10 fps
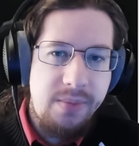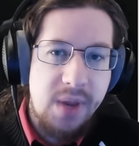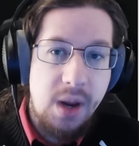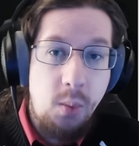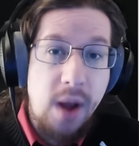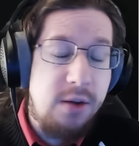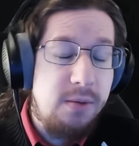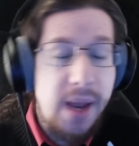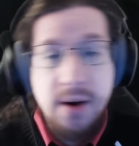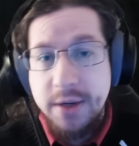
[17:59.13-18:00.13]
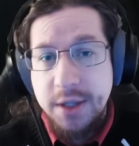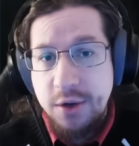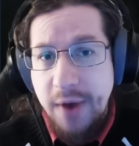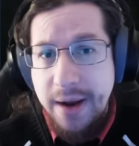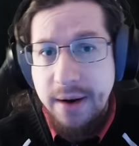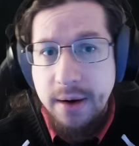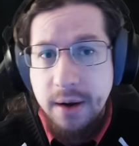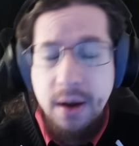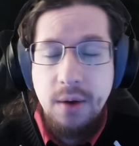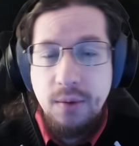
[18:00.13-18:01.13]
While you may notice a trend
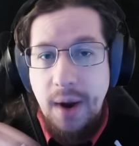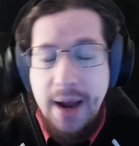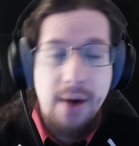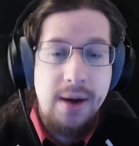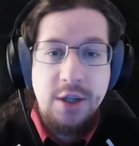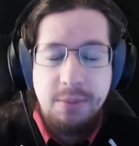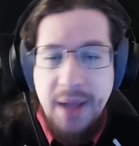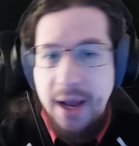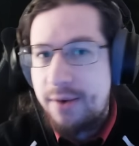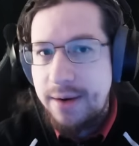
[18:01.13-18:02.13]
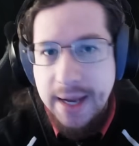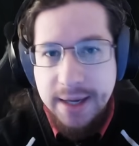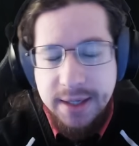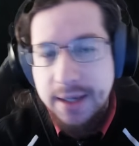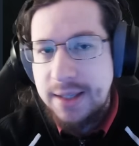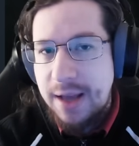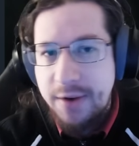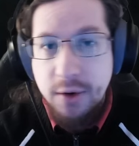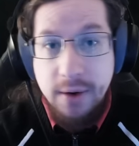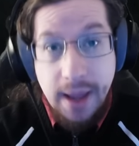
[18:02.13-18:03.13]
right now as you're playing around day 6,
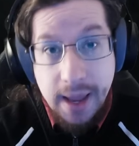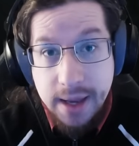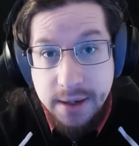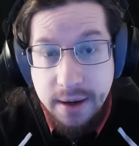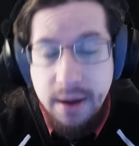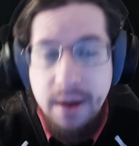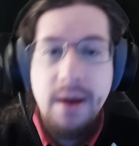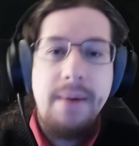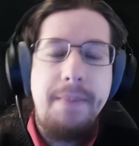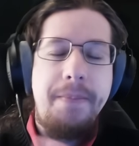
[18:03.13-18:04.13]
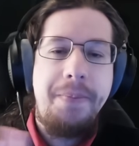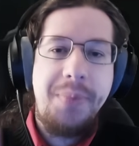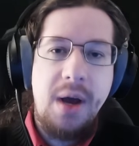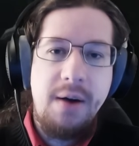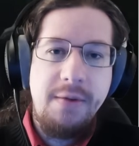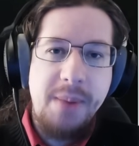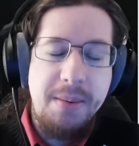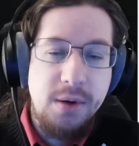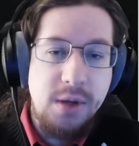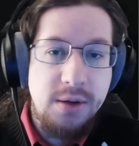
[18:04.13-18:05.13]
7, 8 of
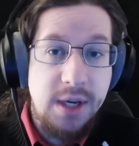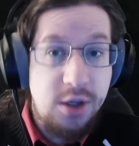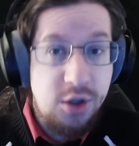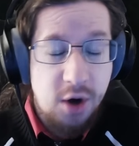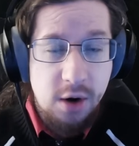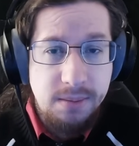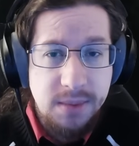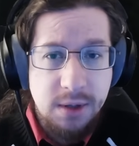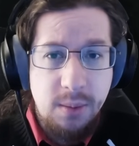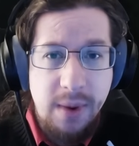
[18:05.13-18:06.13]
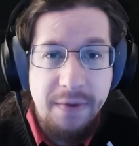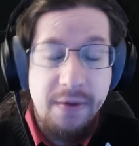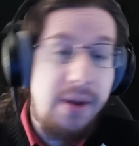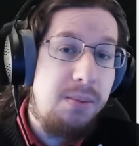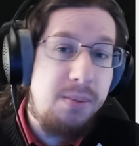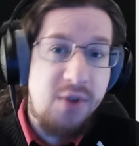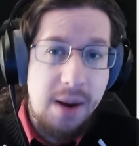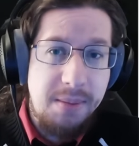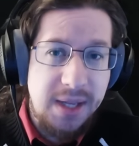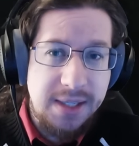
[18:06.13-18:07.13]
people using charms with the
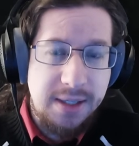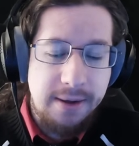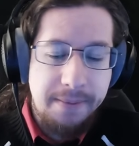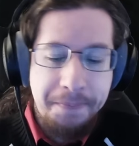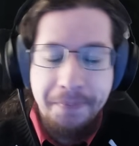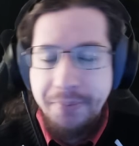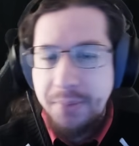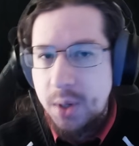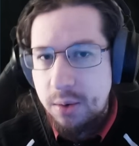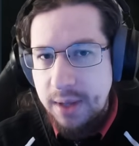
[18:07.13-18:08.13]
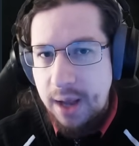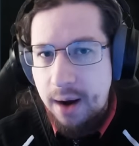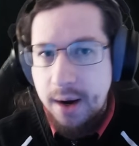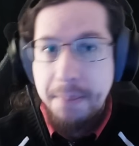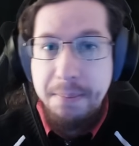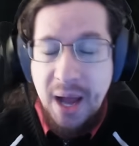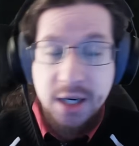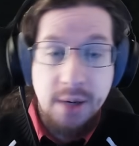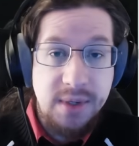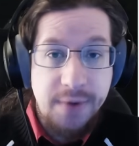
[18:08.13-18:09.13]
Primalist, early on
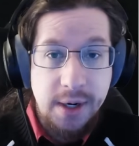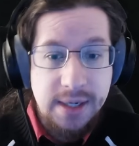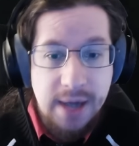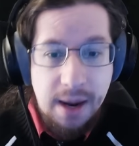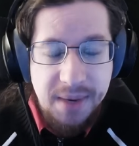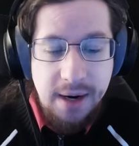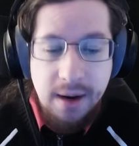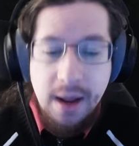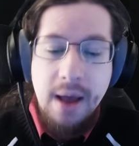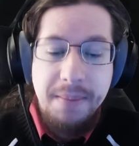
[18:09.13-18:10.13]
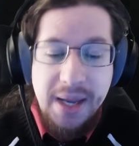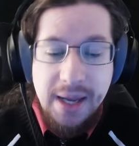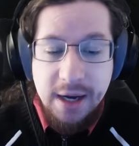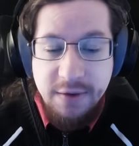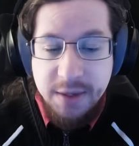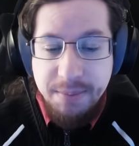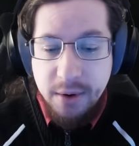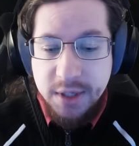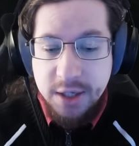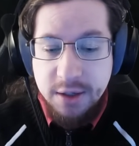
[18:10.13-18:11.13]
Magi was very dominant because these
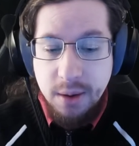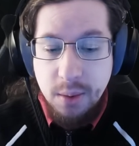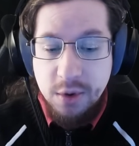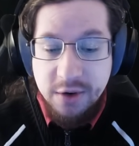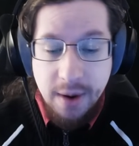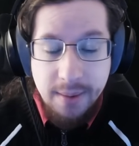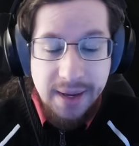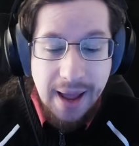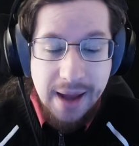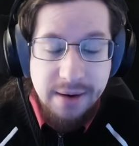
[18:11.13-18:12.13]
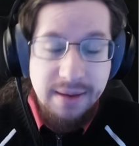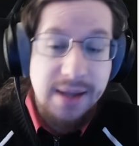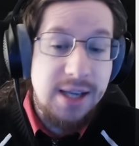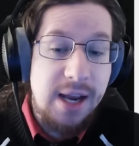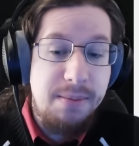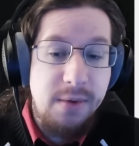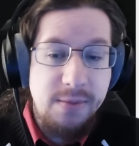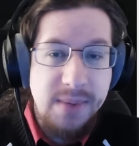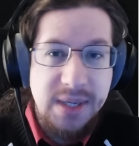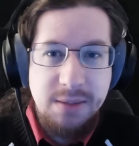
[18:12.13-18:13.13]
bonuses were a great way to get things like
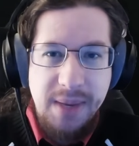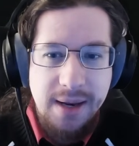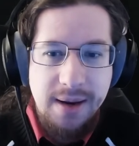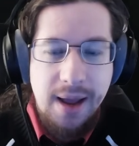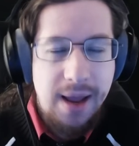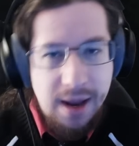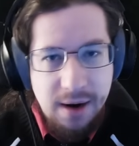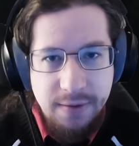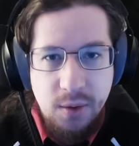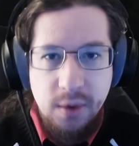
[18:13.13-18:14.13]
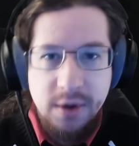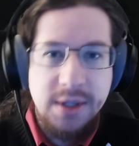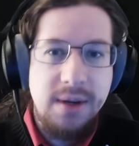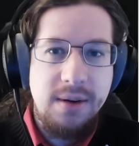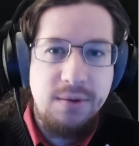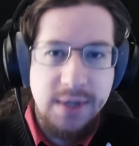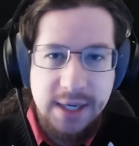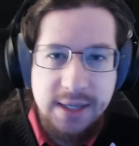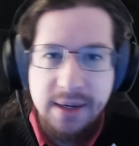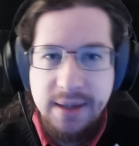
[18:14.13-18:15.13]
movement speed and of course
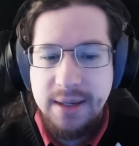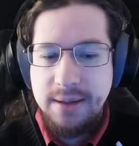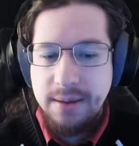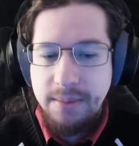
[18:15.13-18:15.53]
resistances.